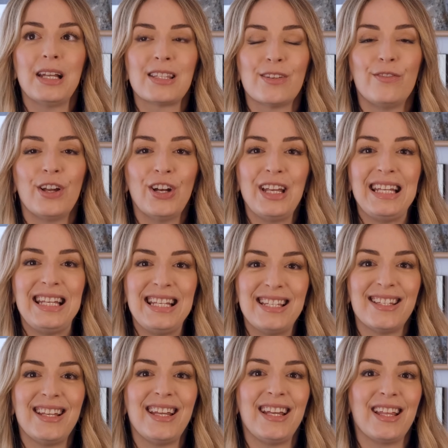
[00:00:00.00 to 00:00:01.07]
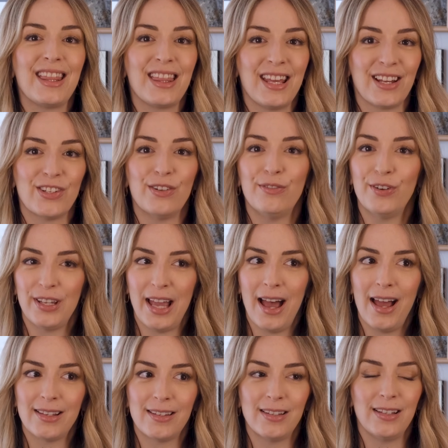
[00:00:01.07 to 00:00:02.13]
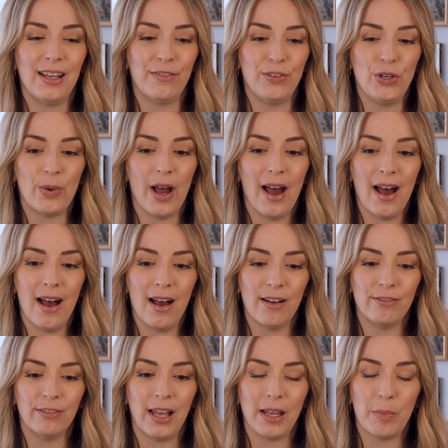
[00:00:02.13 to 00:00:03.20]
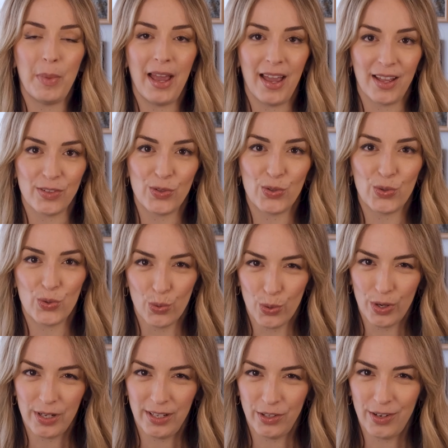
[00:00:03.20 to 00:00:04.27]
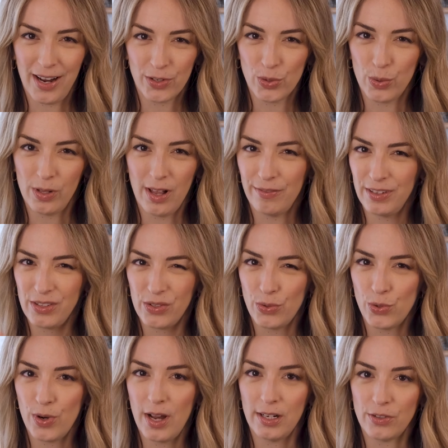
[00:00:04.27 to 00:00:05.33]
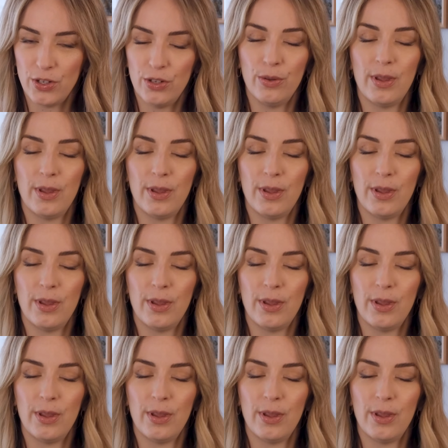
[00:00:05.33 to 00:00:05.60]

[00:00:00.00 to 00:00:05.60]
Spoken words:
it's a very easy thing to forget if you have like pans stored in your actual oven. So try not to do